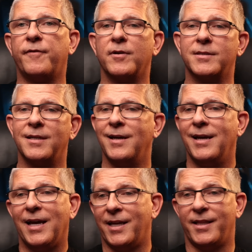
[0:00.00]
reference,
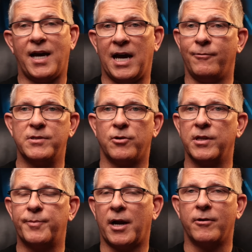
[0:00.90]
and I was
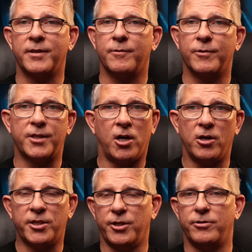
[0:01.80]
only powering them with the
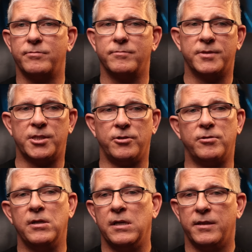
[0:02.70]
Onkyo.
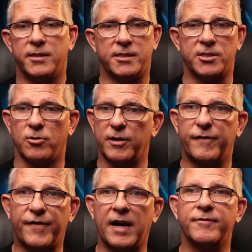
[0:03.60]
So this is only
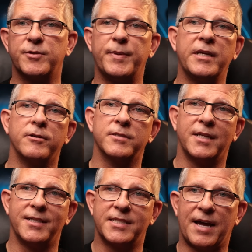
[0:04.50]
5 speakers
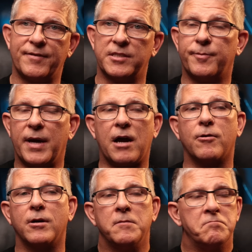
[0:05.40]
that it's having to
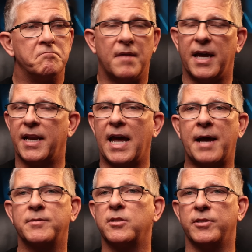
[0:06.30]
power. Had
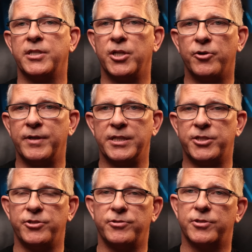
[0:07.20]
absolutely no
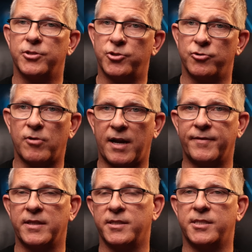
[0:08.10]
issues
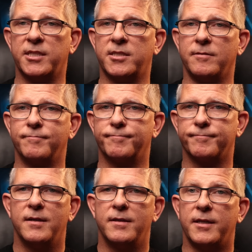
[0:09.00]
driving this system.
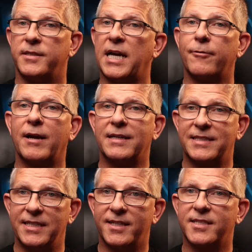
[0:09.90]
Now,
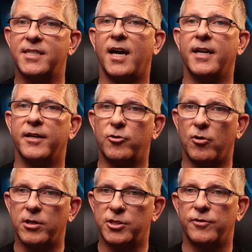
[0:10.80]
Dirac did assign a
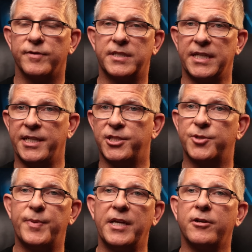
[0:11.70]
crossover to each
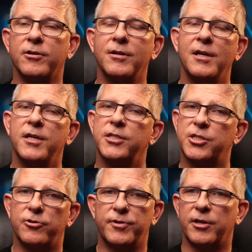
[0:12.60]
speaker,
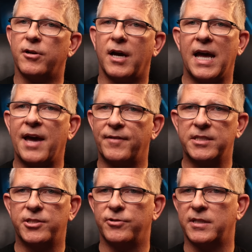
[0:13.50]
so they're not
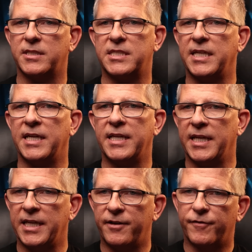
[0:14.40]
having to extend
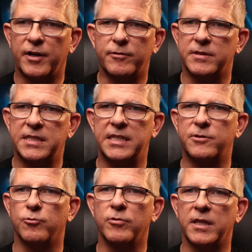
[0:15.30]
any
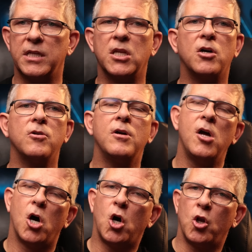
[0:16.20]
frequencies really low.
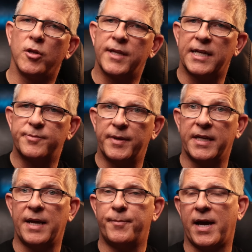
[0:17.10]
All of that's
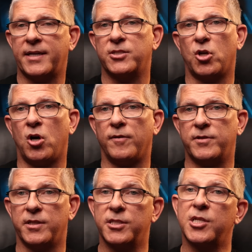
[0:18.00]
being passed off
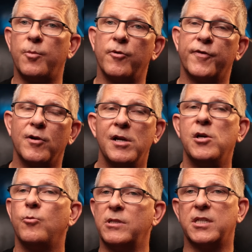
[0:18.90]
to the subwoofer,
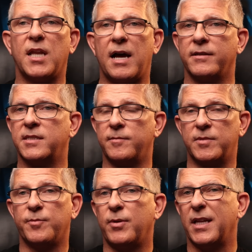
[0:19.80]
which allows them
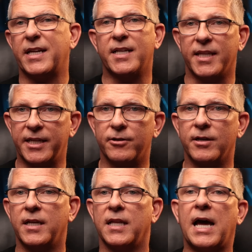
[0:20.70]
to play cleaner
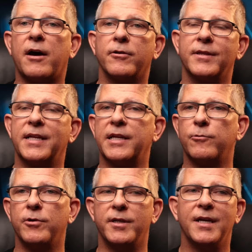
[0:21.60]
and louder than they
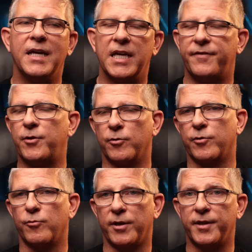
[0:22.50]
would if you were
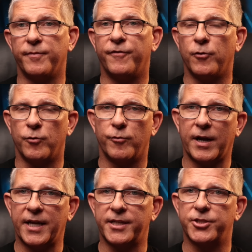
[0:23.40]
to run them full
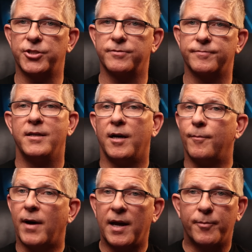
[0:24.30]
range. Now,
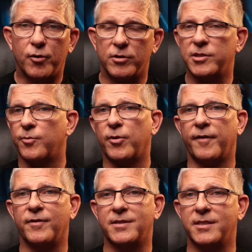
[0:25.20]
my personal
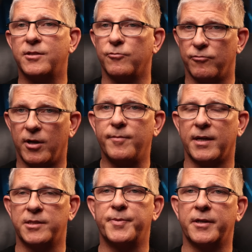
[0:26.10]
preference is to run
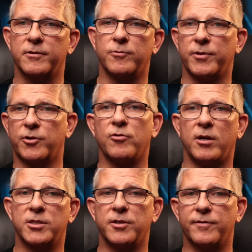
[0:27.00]
my speakers with a
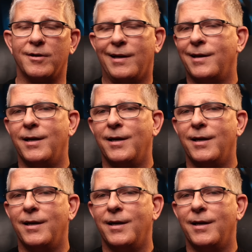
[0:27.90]
crossover.